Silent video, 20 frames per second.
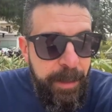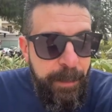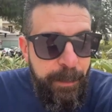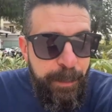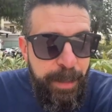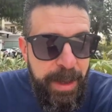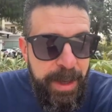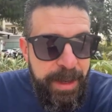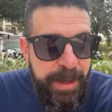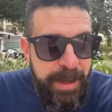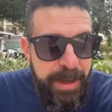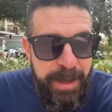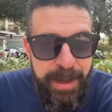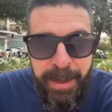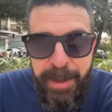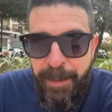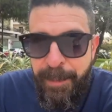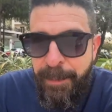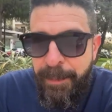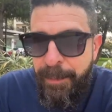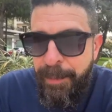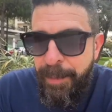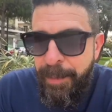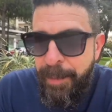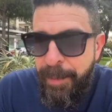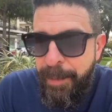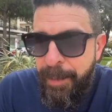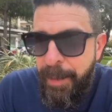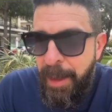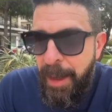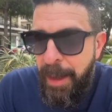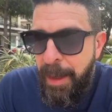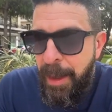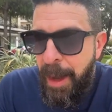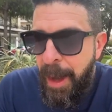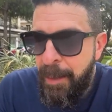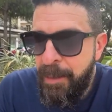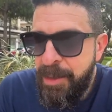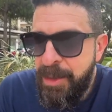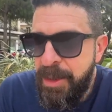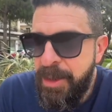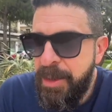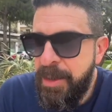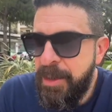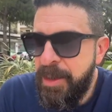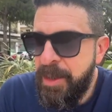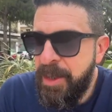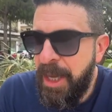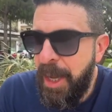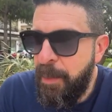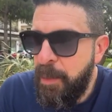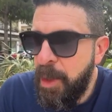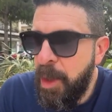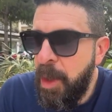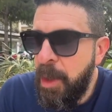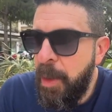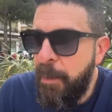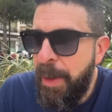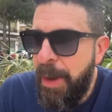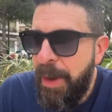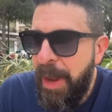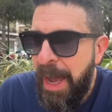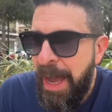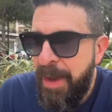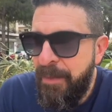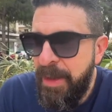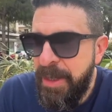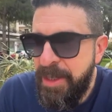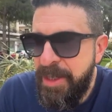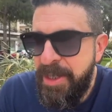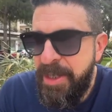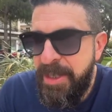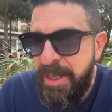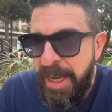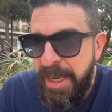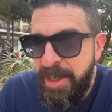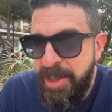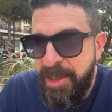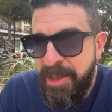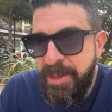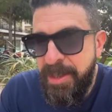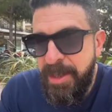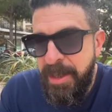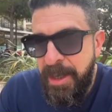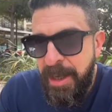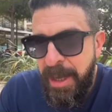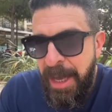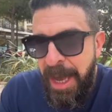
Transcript: But uh, uh I'm just skeptical about having states